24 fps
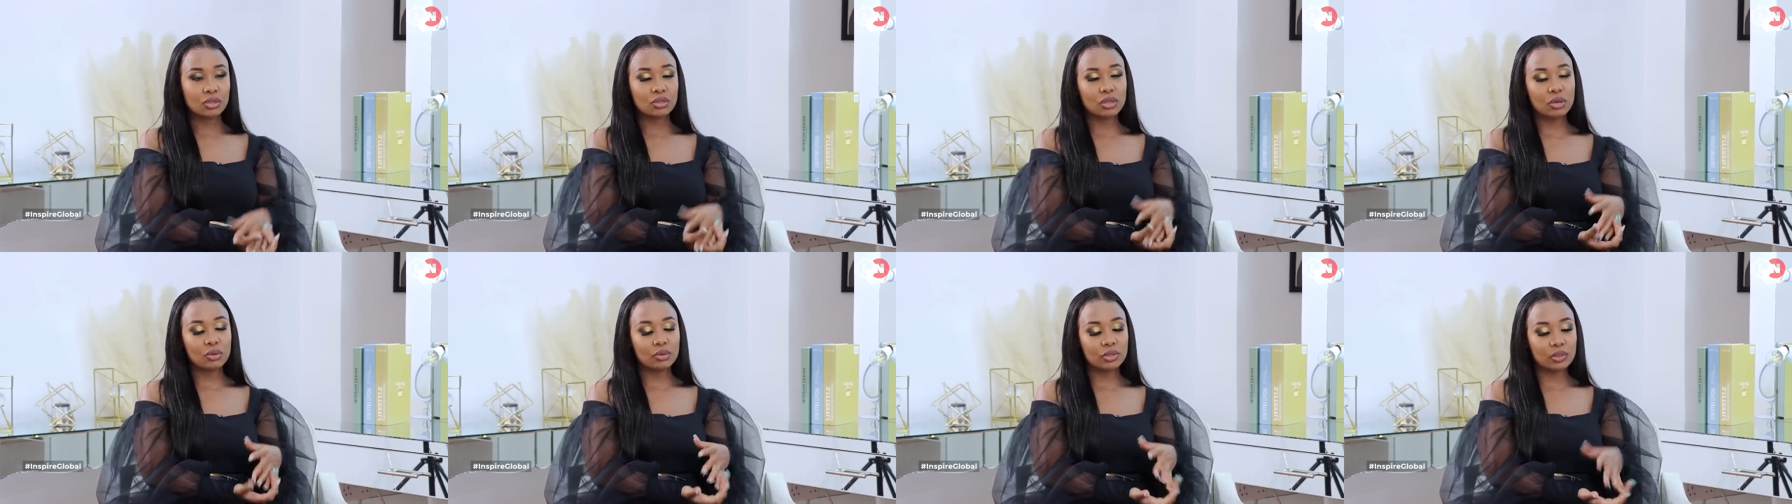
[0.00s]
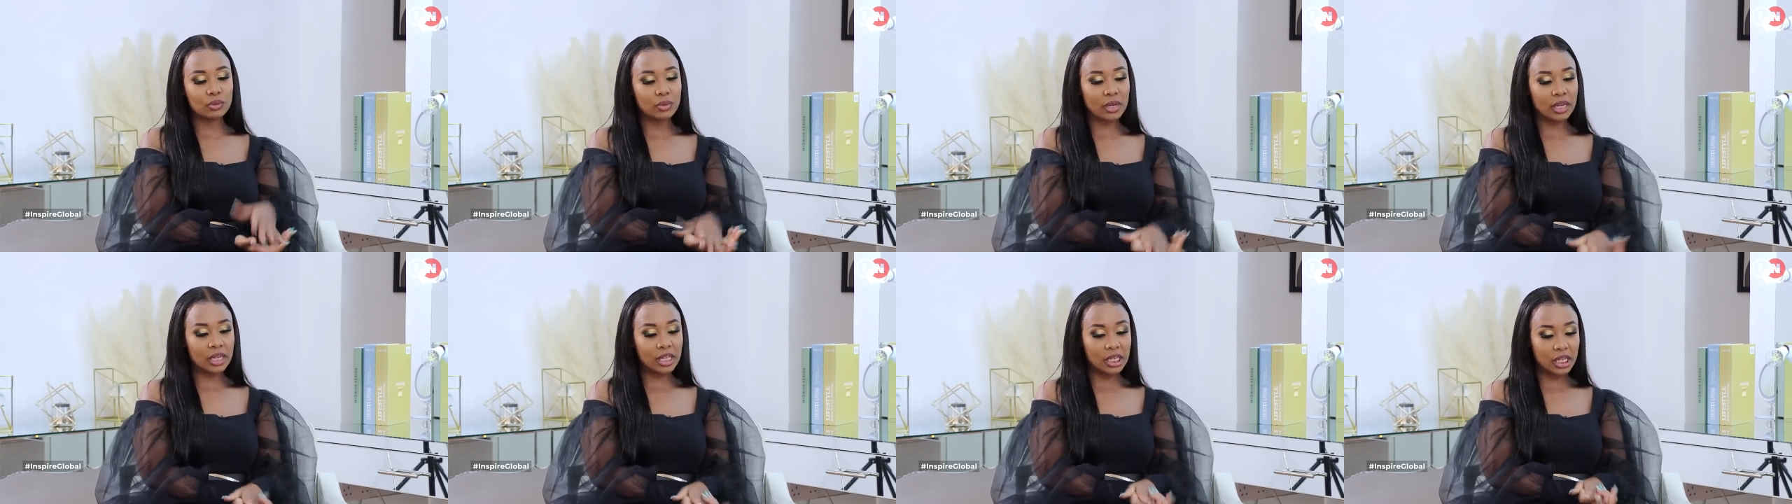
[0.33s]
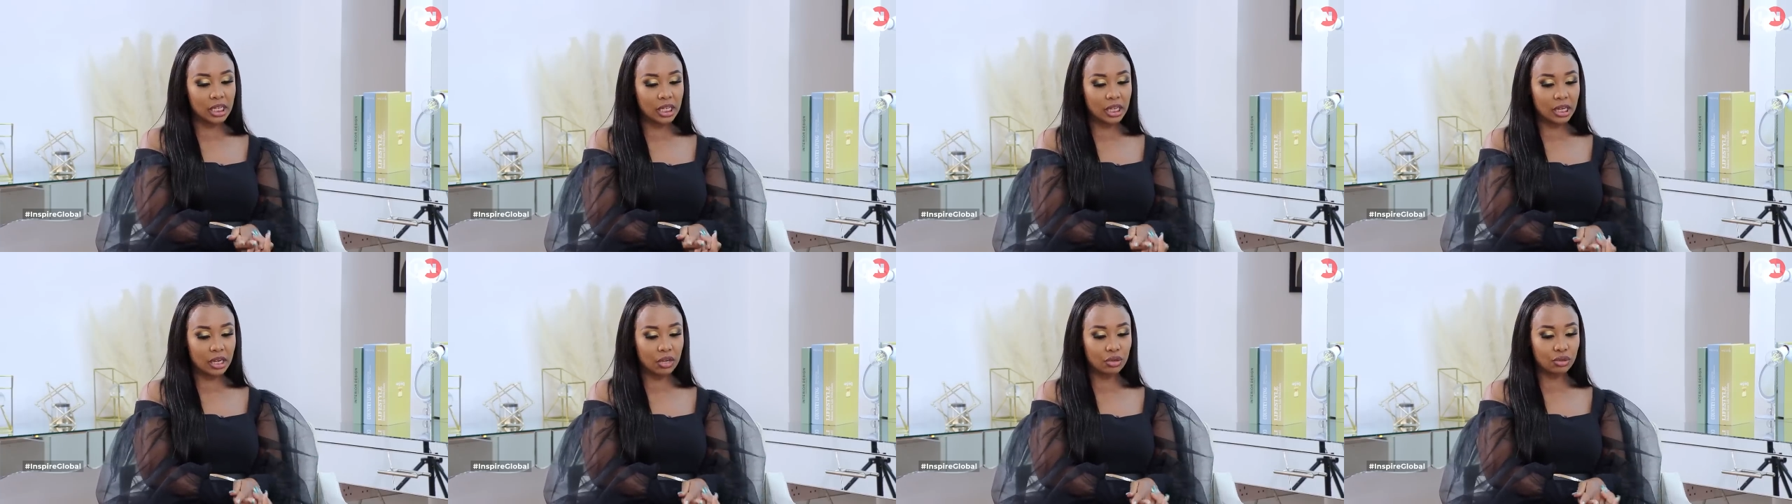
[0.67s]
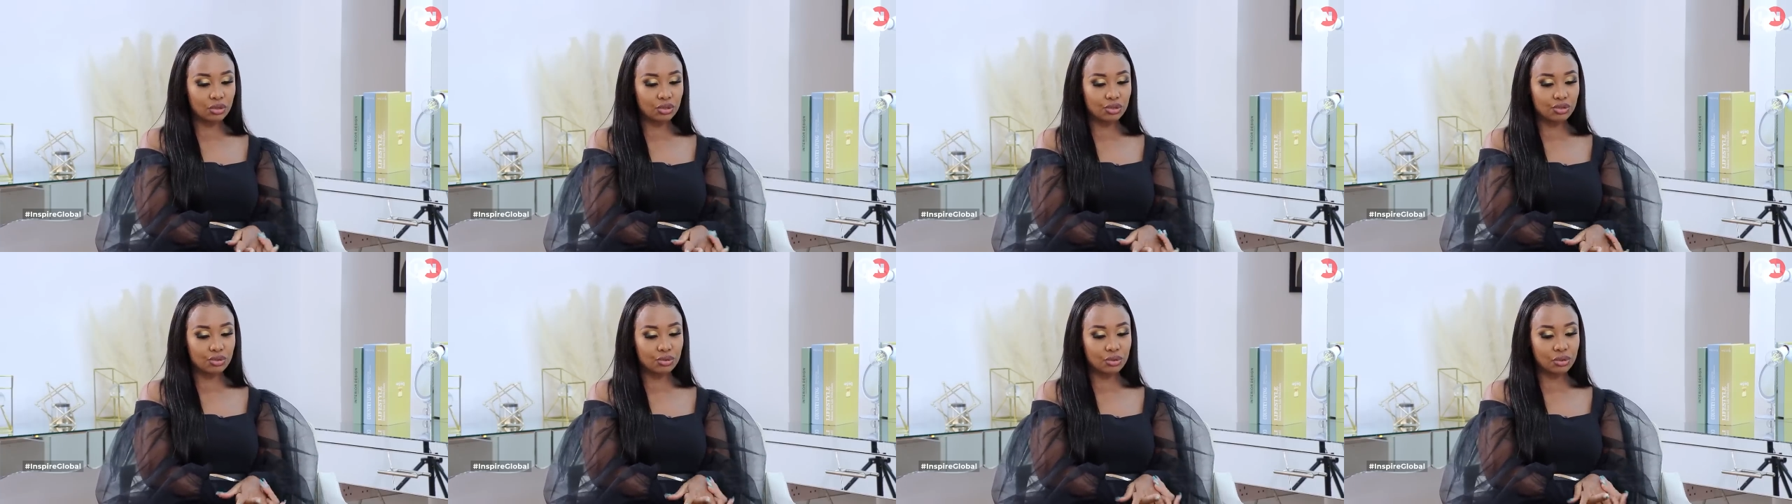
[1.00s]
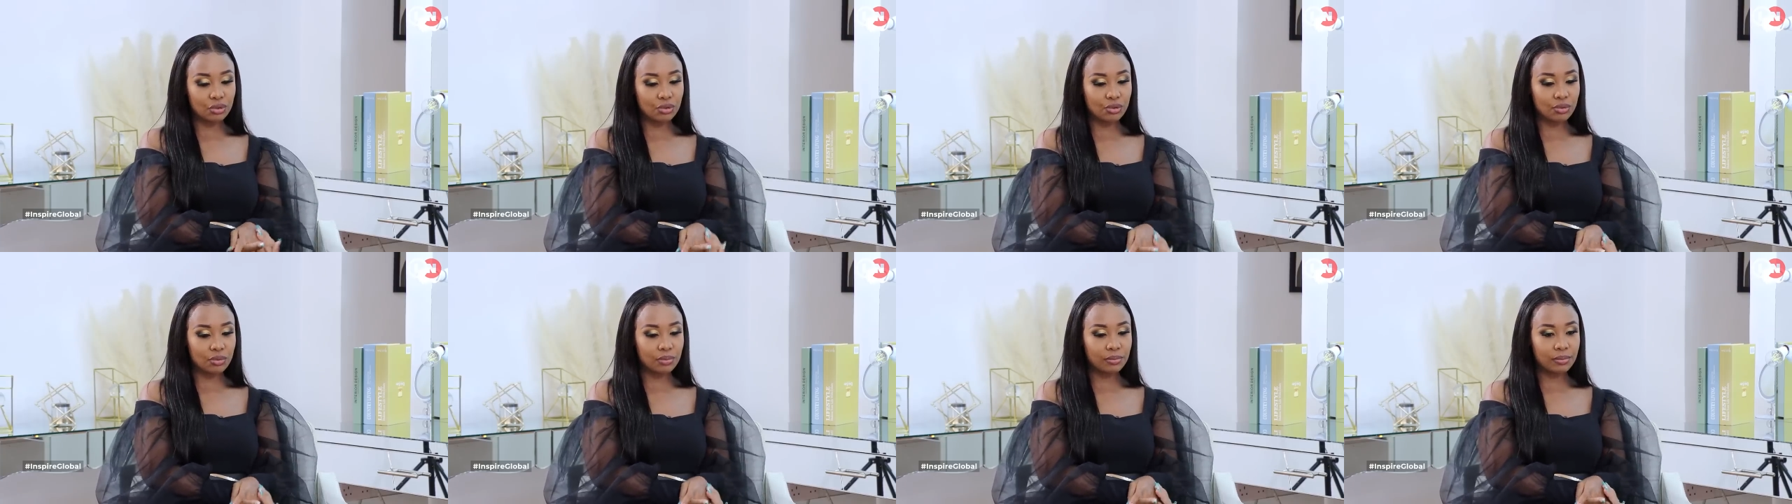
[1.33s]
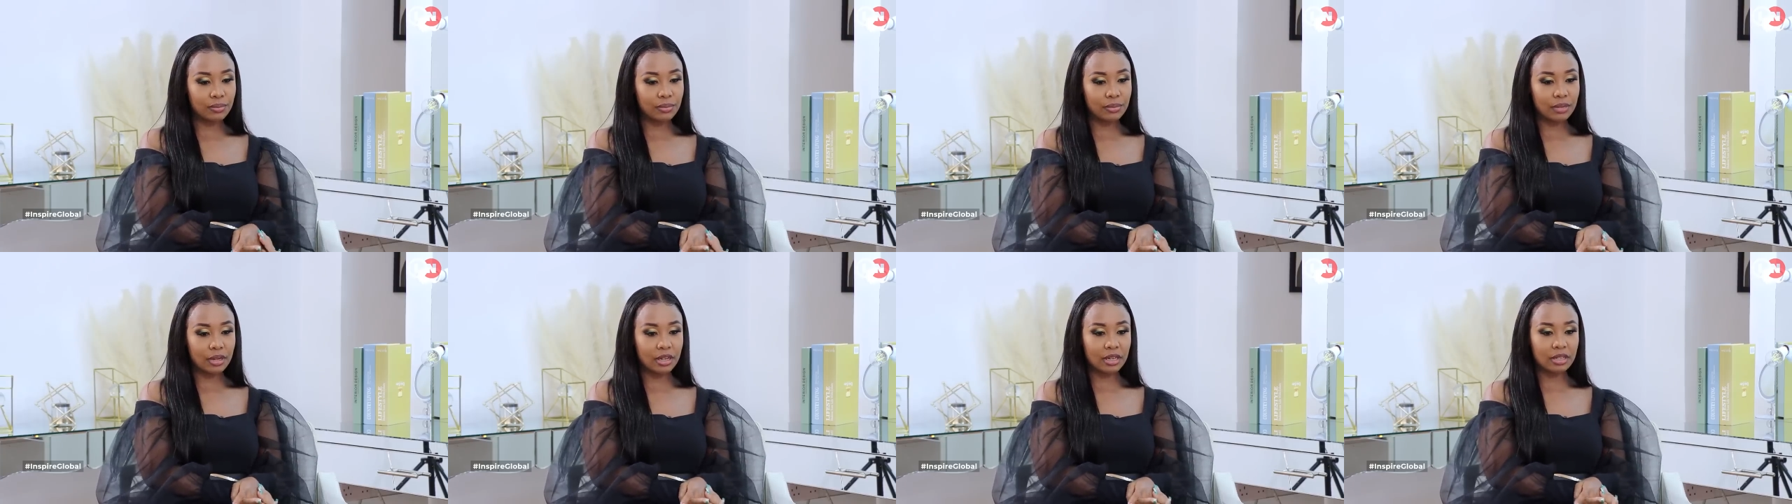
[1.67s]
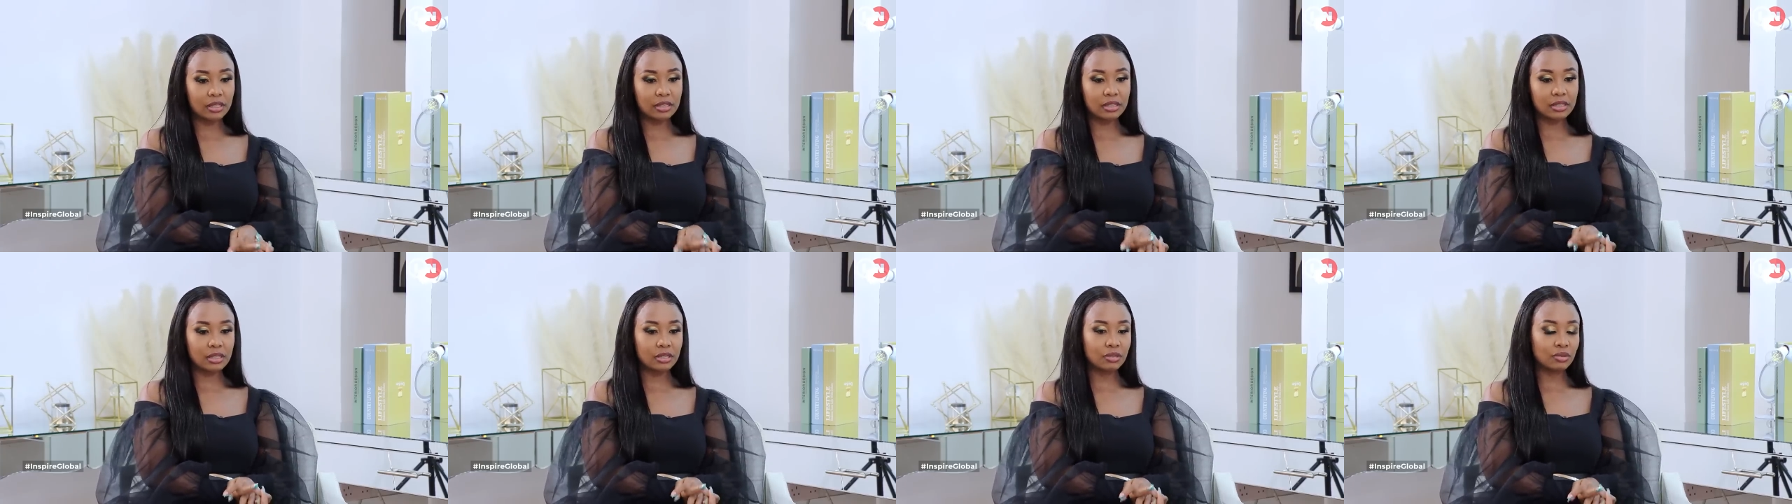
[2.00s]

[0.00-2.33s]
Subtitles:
So I was working in a control room and,